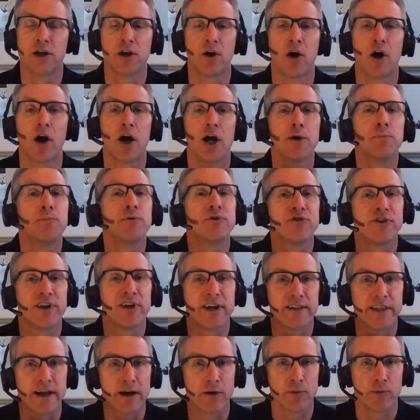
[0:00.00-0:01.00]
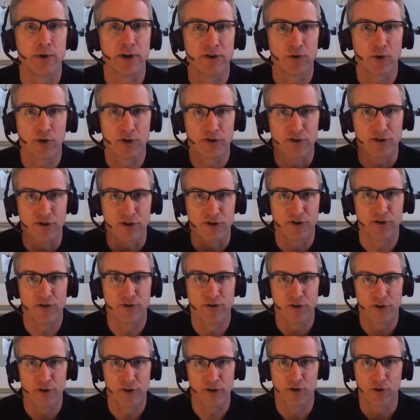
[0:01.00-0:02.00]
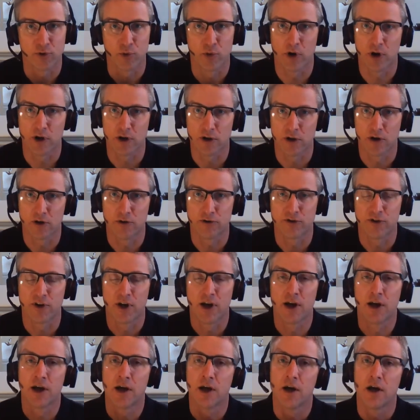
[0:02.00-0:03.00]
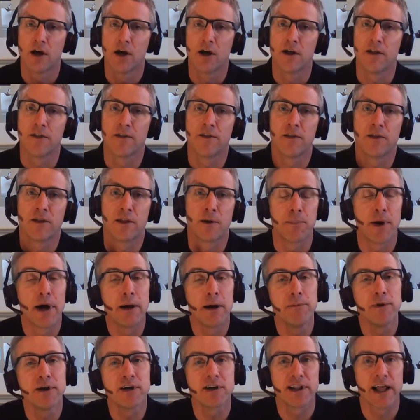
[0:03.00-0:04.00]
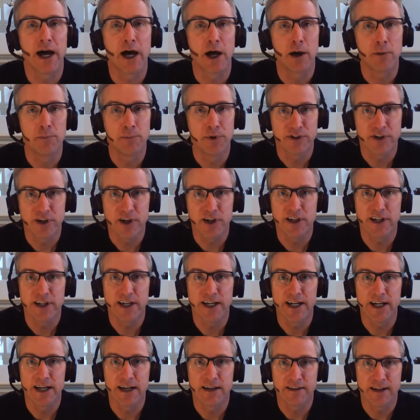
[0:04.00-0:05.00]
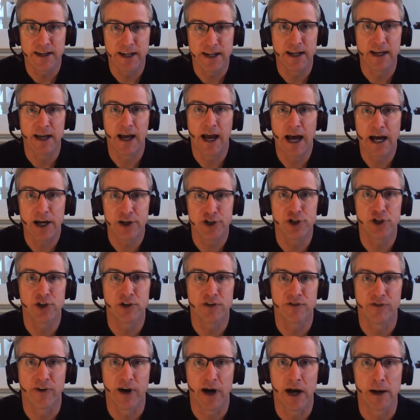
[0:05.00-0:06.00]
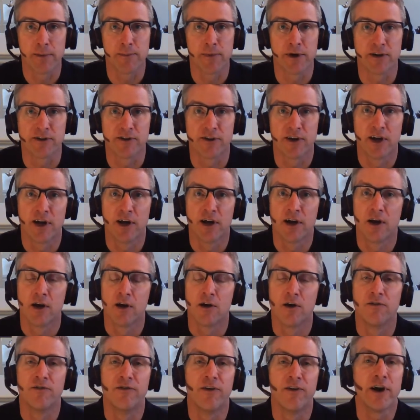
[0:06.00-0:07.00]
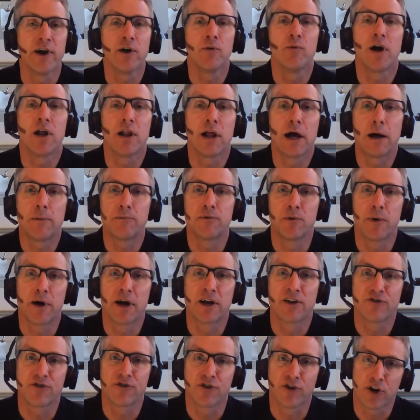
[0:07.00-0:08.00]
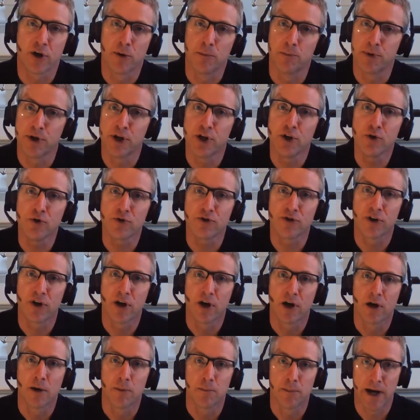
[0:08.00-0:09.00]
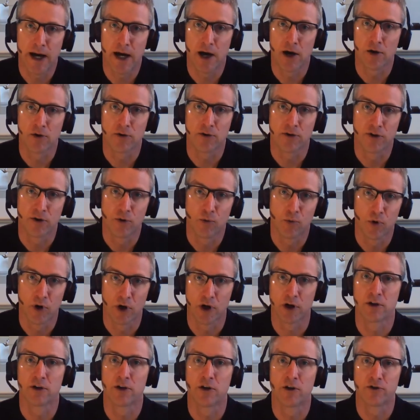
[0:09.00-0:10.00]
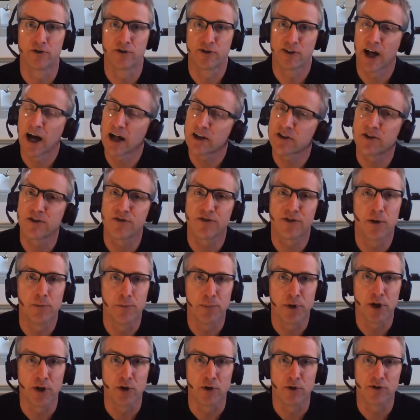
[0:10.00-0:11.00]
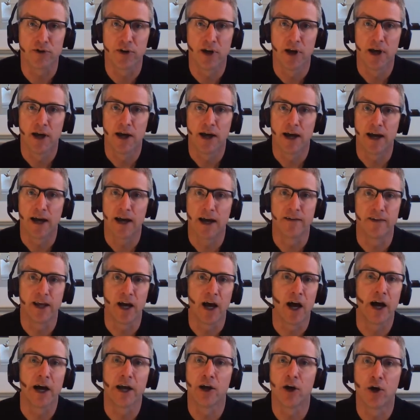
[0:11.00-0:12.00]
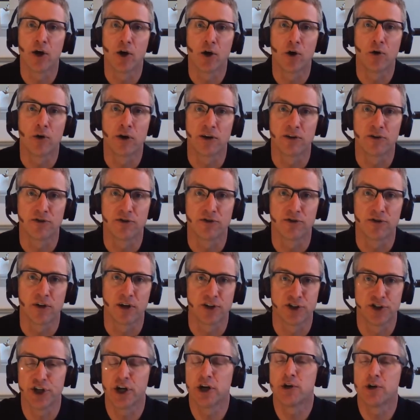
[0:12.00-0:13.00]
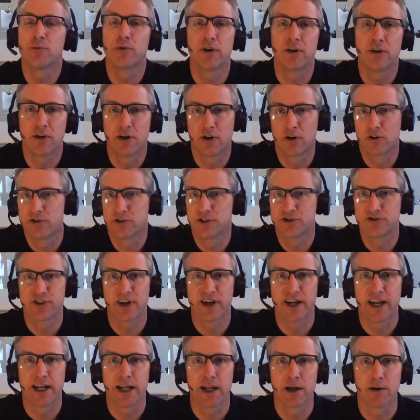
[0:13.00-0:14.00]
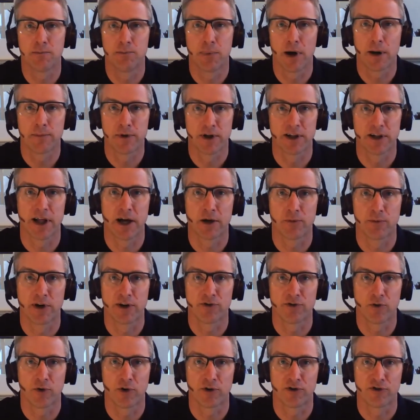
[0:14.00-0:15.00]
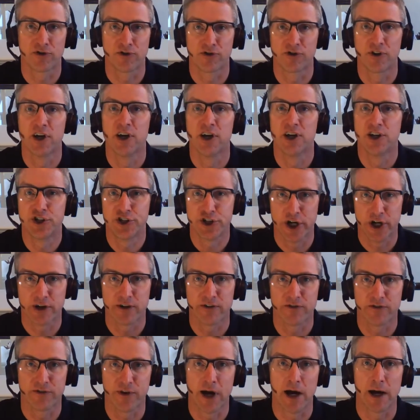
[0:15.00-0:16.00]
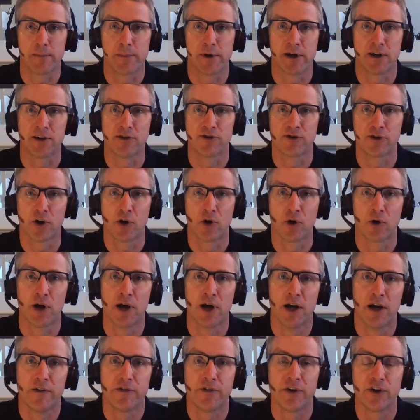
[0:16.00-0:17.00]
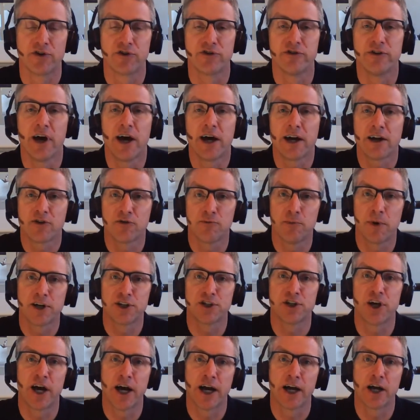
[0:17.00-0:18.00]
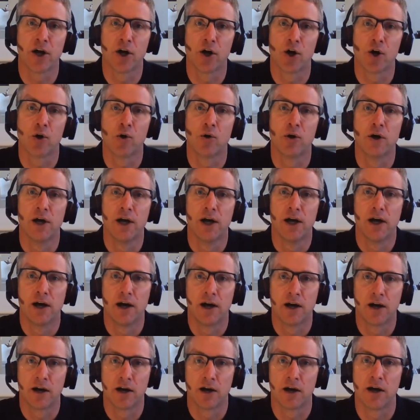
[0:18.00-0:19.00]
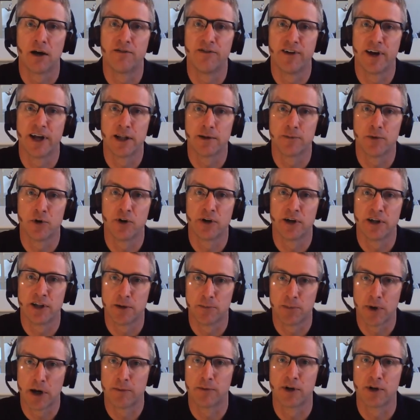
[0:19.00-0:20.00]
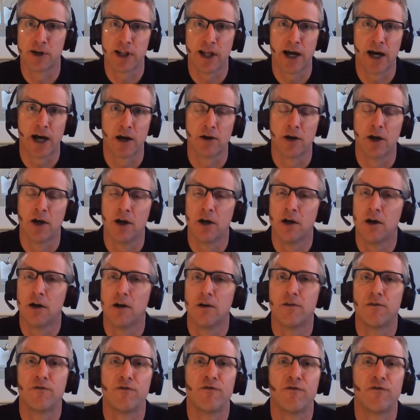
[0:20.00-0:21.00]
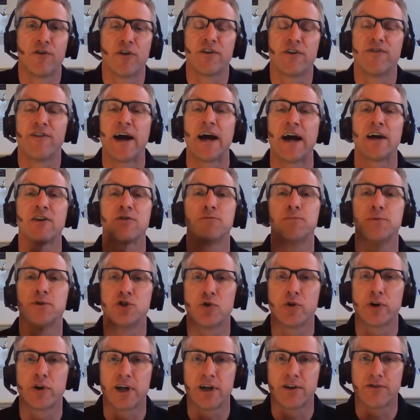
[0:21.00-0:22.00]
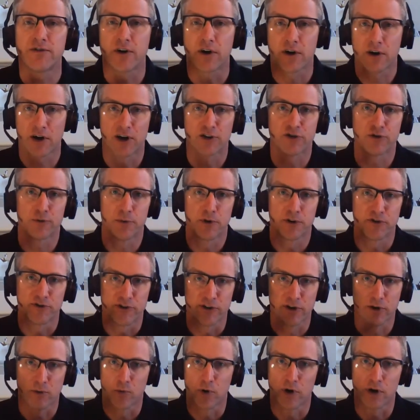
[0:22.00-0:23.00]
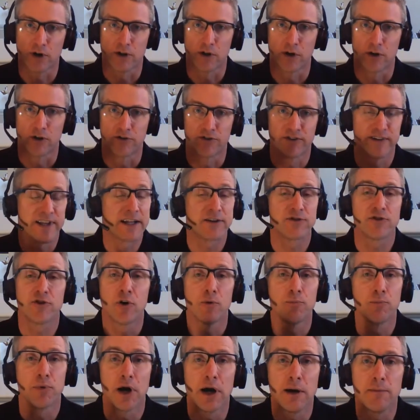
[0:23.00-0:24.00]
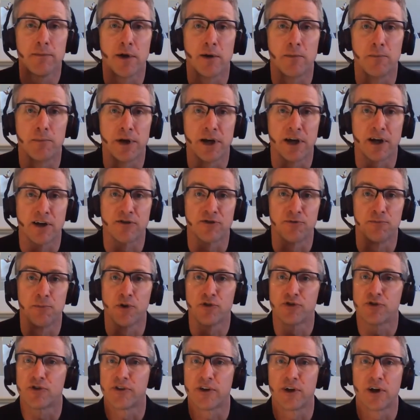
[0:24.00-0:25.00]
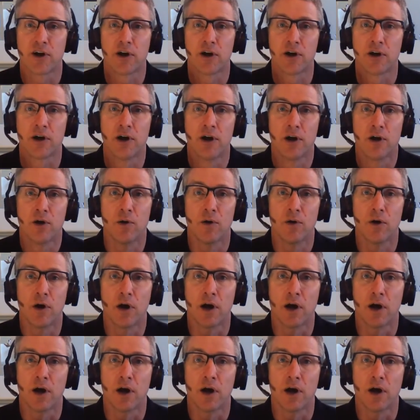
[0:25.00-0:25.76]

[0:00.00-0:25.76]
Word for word: You know, 100% of that resource is for those workloads. The public cloud, particularly the Azure environment, very well optimized for compute-bound workloads, lots of compute. And the I/O is shared, you know, just like any public cloud resources, shared environment. So there's not as much I/O available in the public cloud. For the vast majority of our customers and their workloads, that's no problem because most of their